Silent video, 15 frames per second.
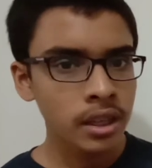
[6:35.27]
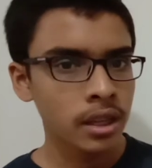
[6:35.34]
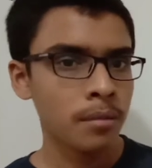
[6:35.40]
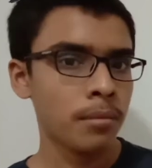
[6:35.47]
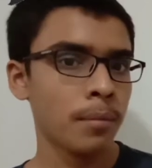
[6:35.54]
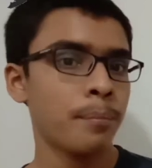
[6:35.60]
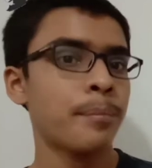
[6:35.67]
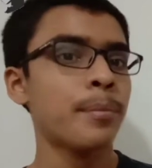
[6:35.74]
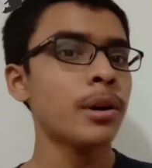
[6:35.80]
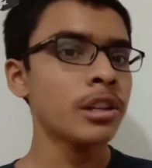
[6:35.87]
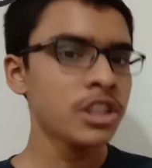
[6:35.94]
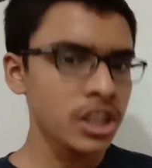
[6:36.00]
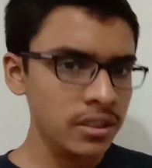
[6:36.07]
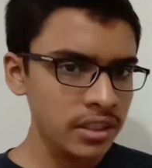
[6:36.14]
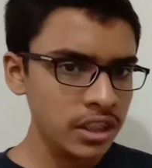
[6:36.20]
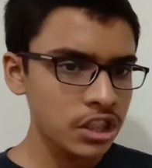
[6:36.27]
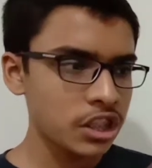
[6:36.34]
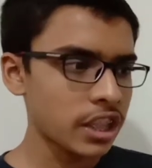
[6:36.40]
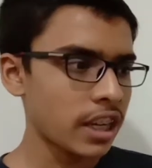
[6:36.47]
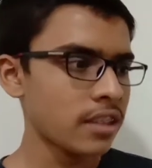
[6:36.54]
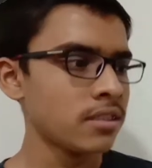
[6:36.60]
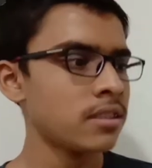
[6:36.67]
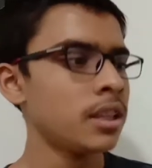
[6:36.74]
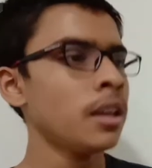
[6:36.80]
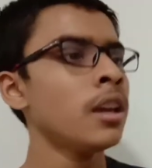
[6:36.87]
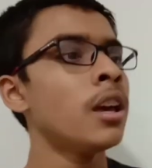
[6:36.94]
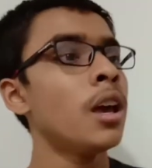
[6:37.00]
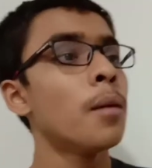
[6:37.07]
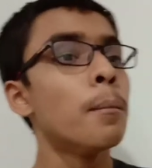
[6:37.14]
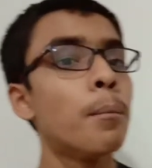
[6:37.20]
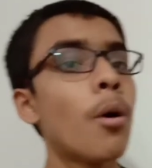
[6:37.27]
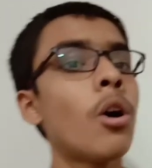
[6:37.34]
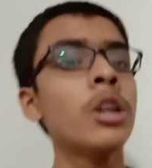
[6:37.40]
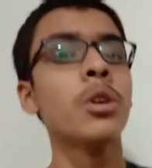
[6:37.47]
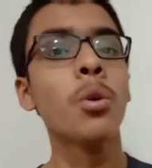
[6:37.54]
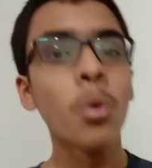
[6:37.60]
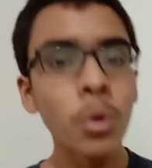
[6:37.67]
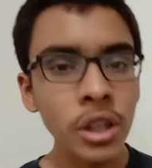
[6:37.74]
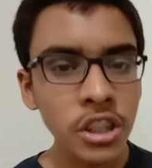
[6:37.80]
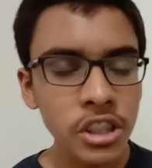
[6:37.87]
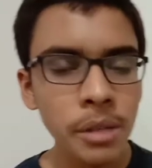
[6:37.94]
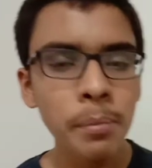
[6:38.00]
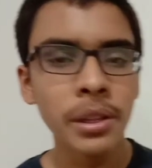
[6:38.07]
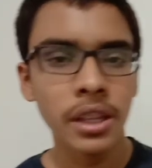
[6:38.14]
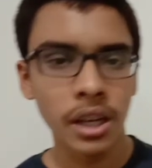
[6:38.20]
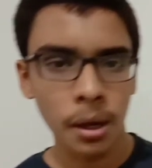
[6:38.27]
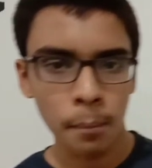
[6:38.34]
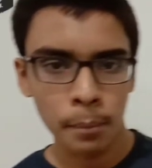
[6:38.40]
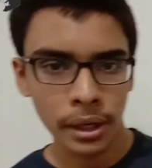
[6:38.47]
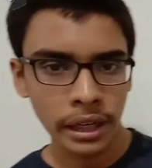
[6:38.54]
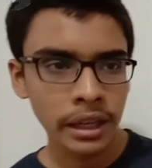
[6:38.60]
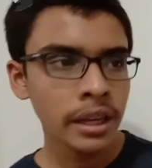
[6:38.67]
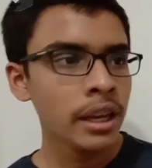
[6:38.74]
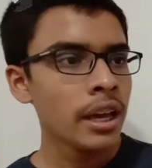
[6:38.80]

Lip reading: By purchasing shares, they bought ownership in the company.